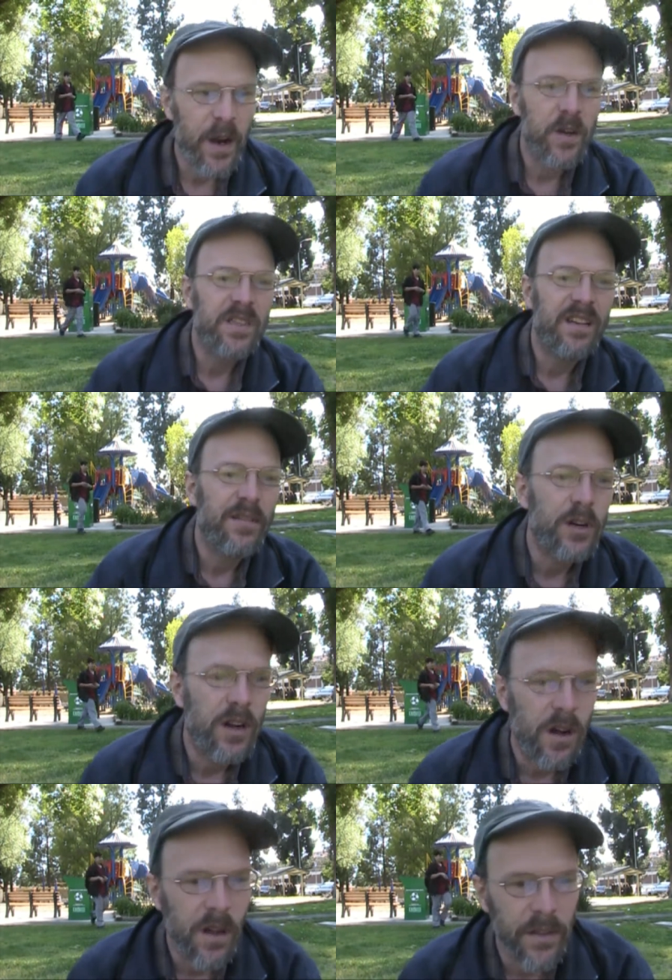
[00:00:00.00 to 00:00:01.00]
parents never
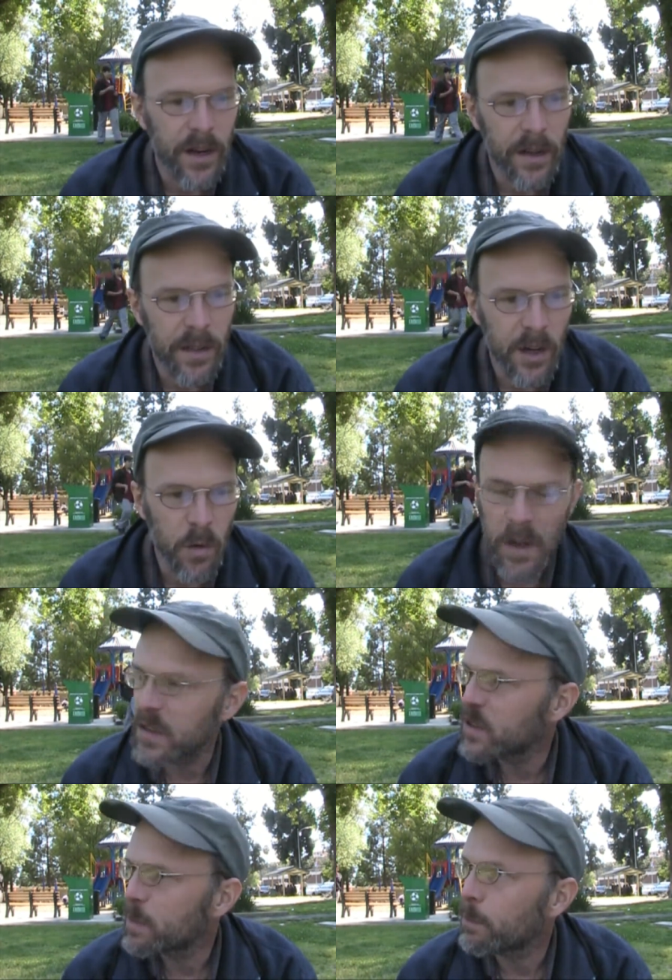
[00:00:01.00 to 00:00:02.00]
call their little
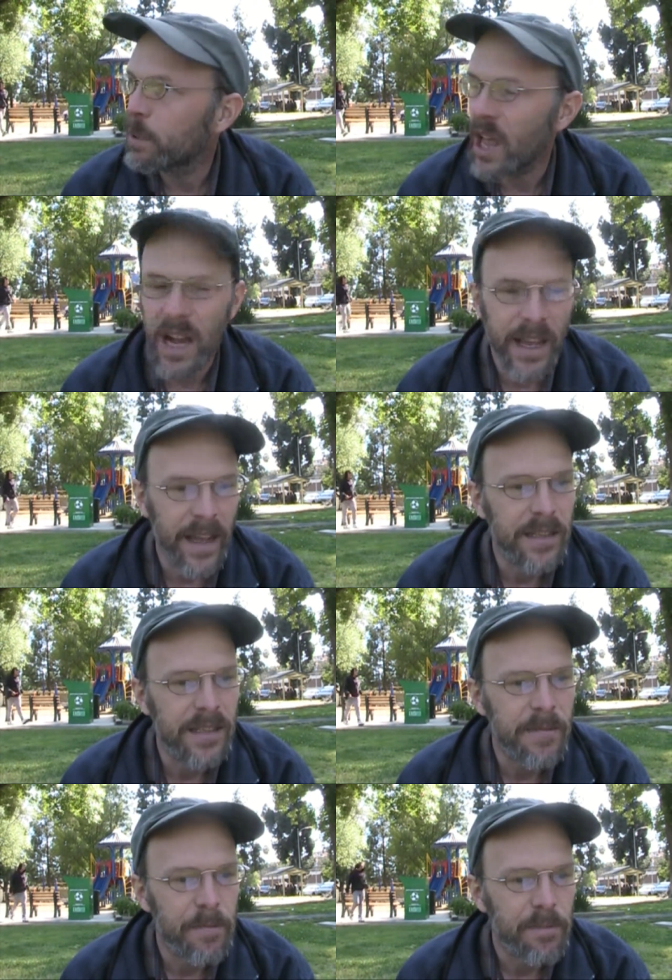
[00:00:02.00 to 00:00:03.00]
ones
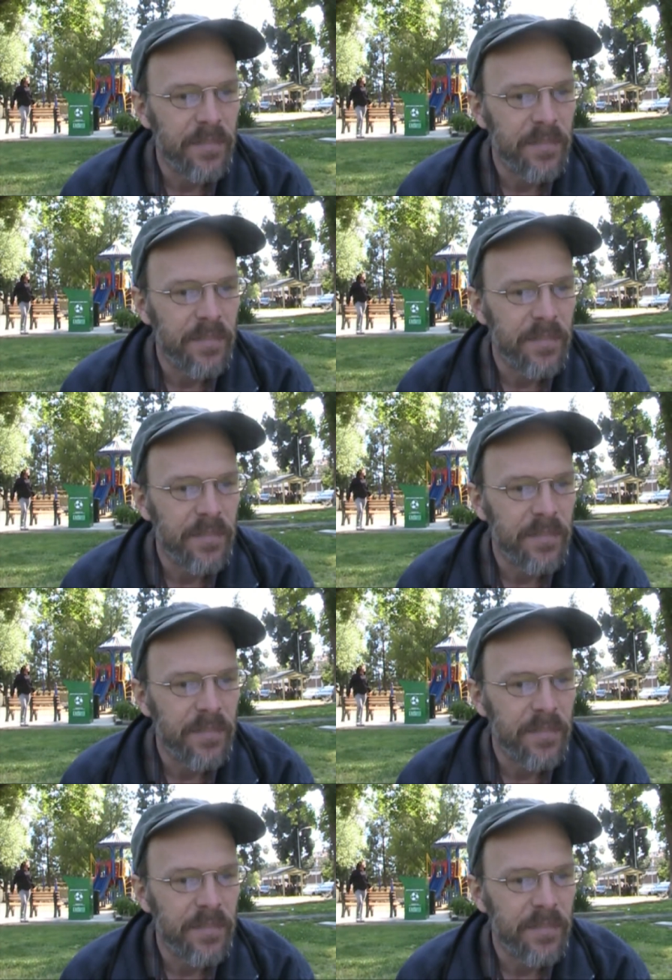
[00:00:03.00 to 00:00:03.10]
blockheads,